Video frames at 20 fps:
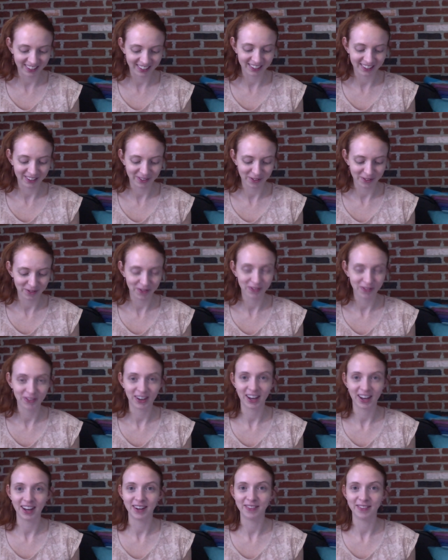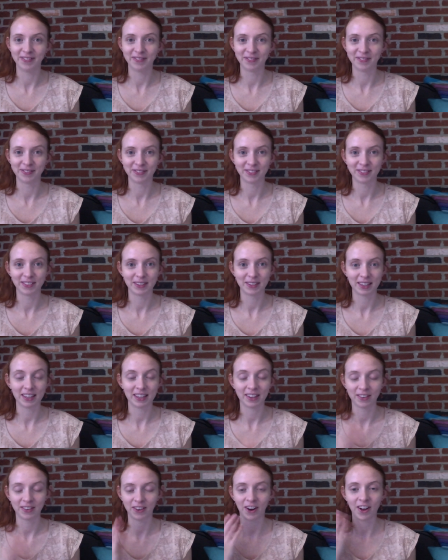and the
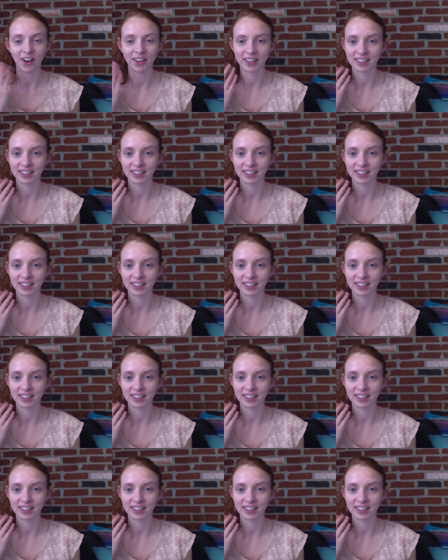all